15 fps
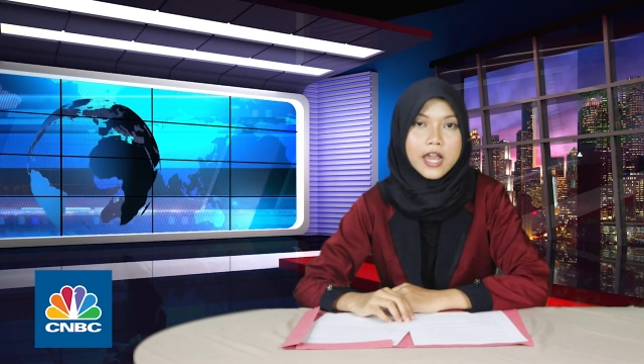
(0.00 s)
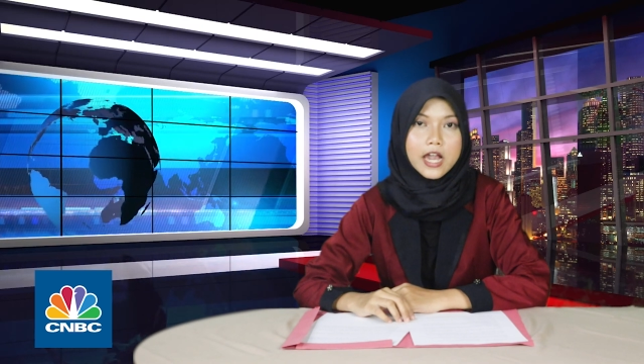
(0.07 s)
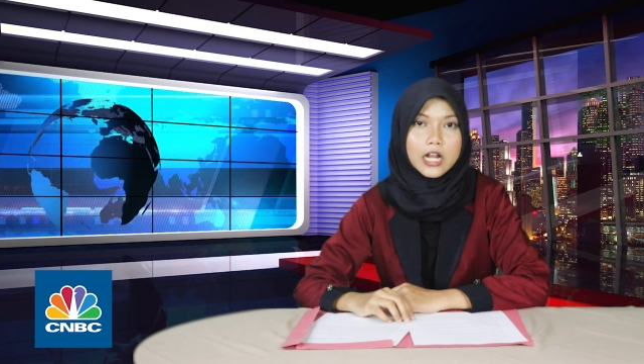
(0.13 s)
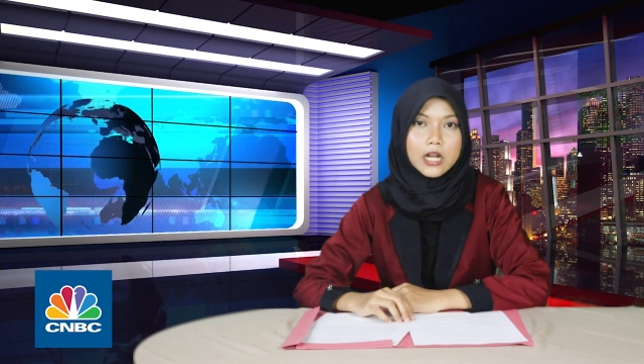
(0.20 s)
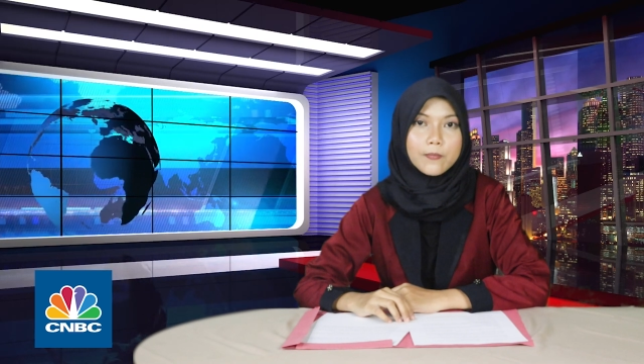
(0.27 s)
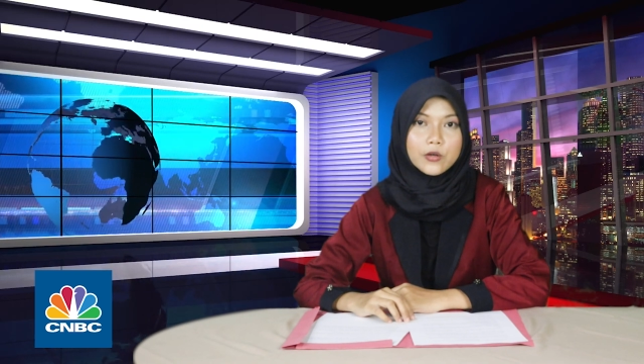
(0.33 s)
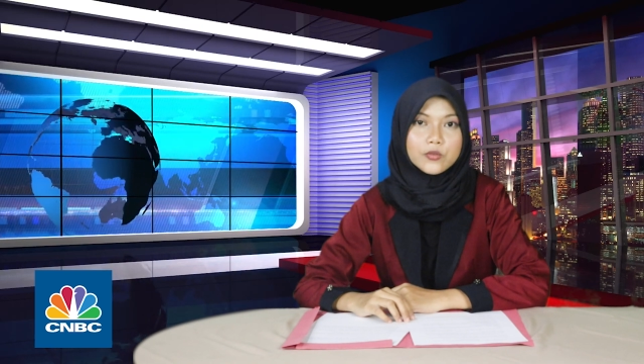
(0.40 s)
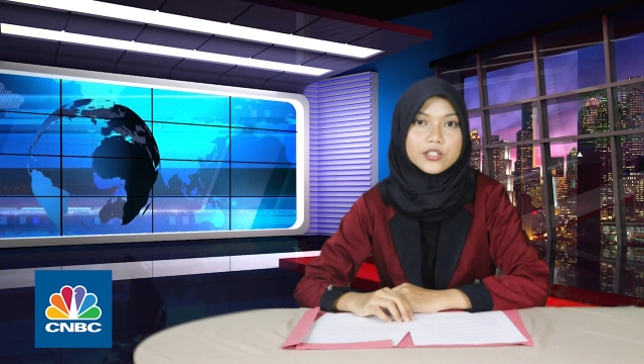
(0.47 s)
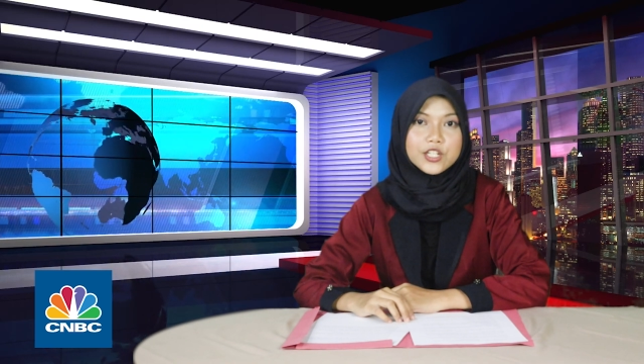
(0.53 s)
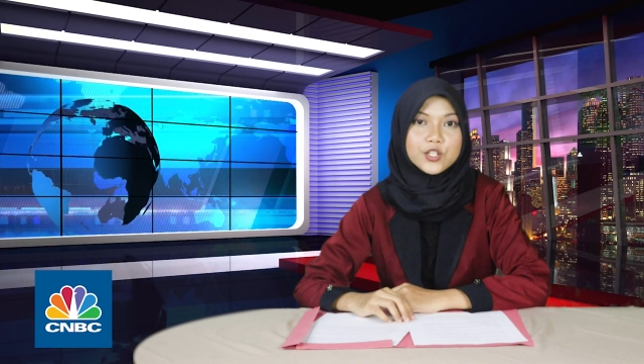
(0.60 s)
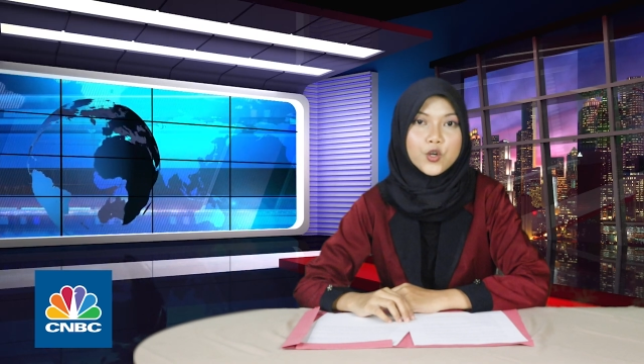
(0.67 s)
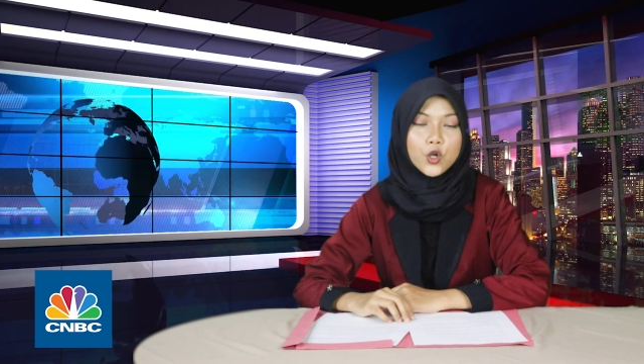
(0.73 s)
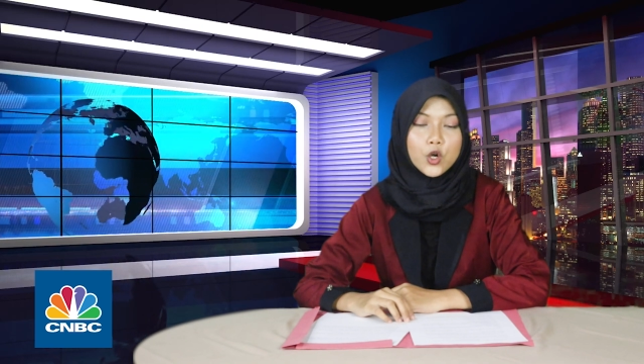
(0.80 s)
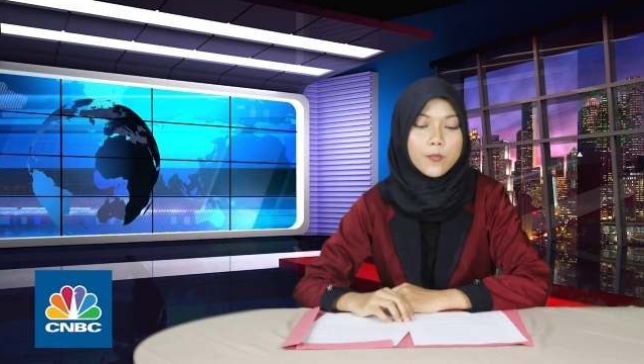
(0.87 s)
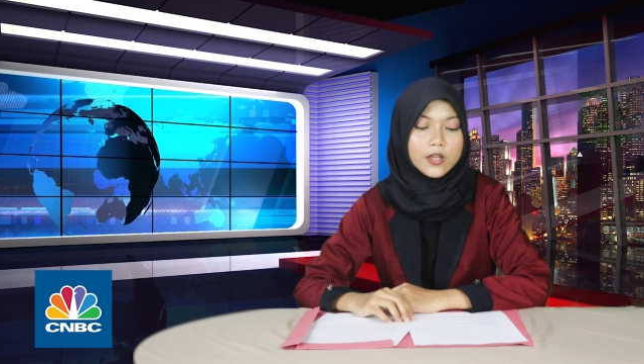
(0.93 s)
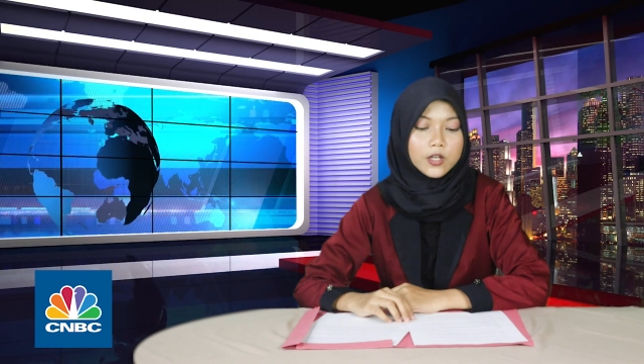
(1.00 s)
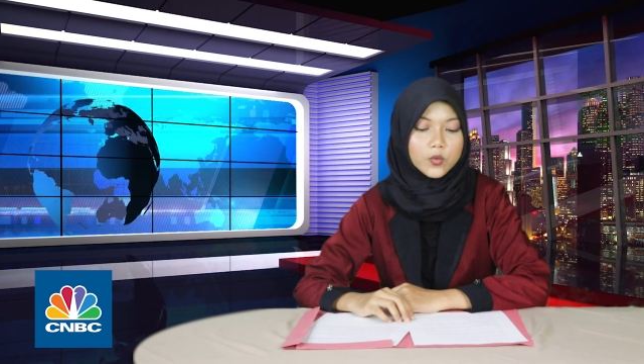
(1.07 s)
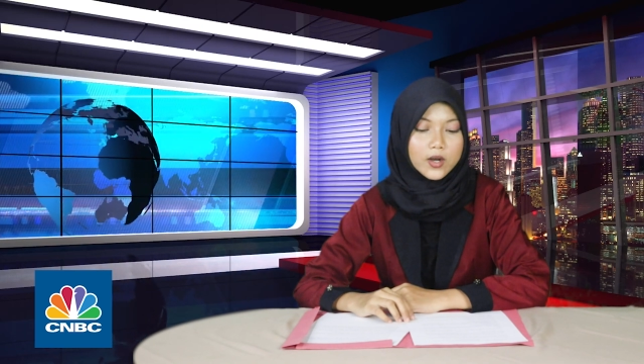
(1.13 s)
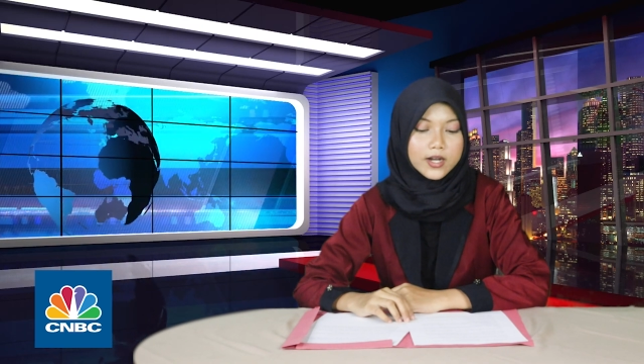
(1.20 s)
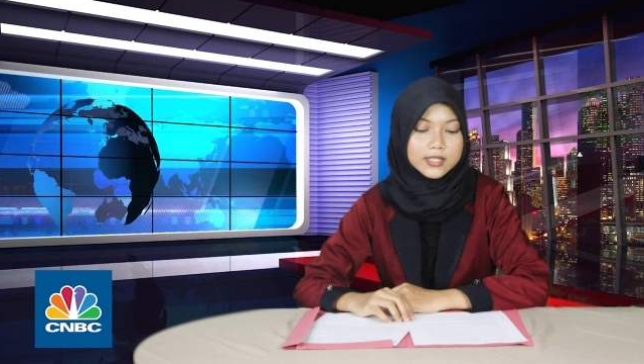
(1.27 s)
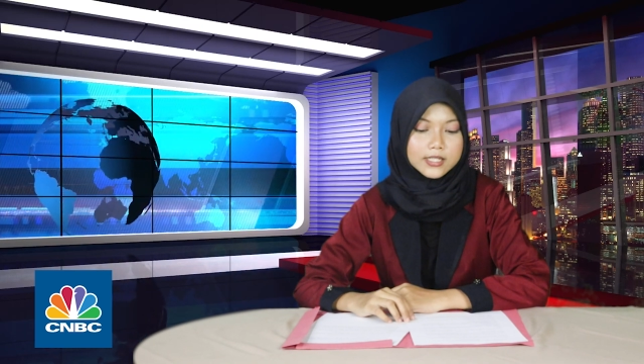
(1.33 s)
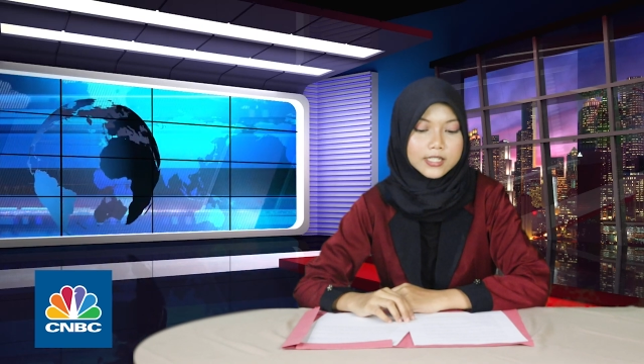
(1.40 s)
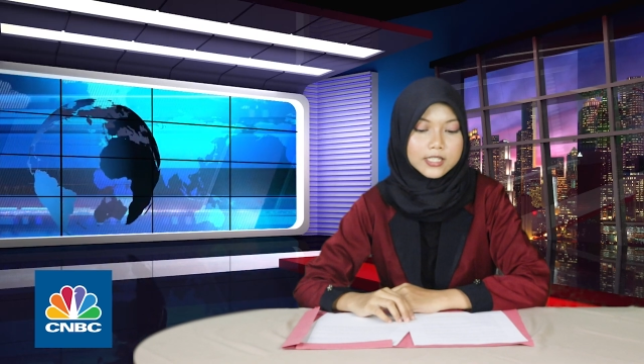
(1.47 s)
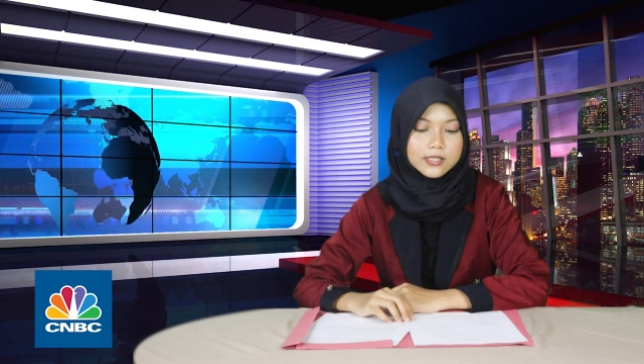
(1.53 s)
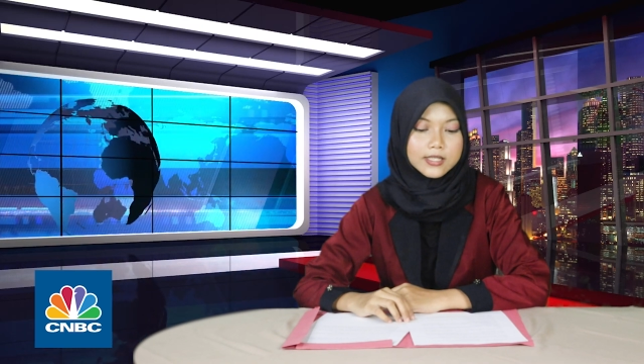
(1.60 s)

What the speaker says: and about the economic crisis